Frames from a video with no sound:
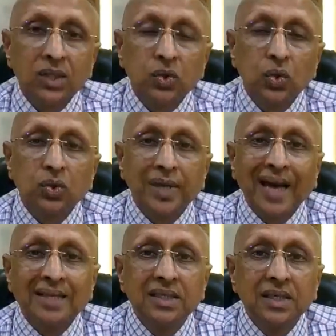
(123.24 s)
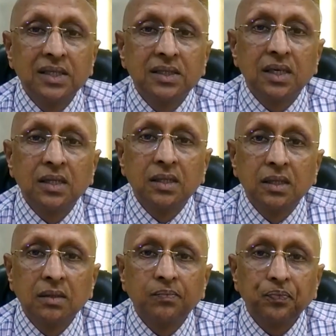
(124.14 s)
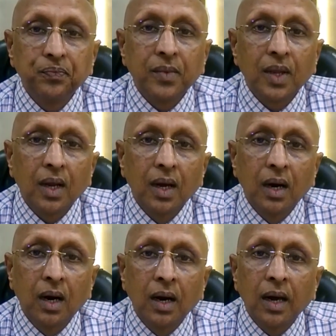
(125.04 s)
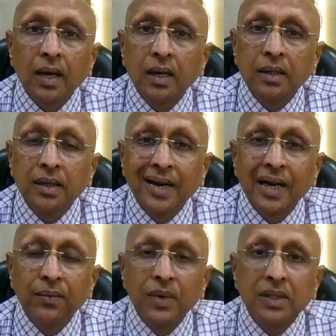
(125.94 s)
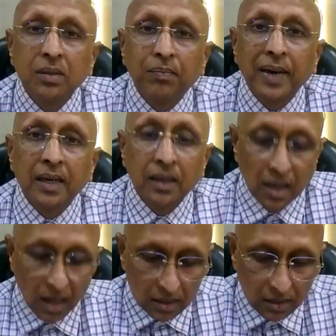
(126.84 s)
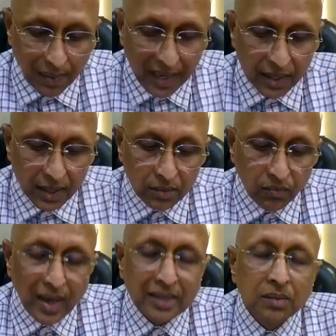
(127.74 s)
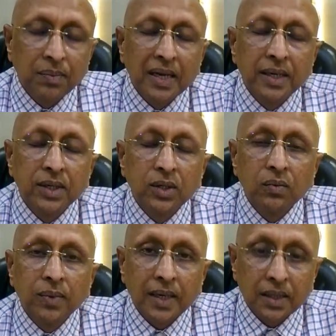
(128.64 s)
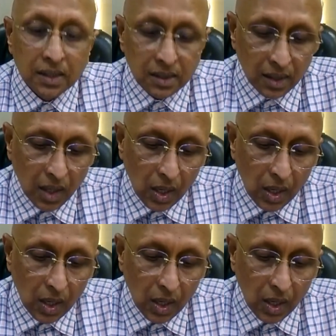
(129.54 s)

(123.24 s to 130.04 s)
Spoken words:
is used as it is in relieving the pain, the palliative as a palliative factor.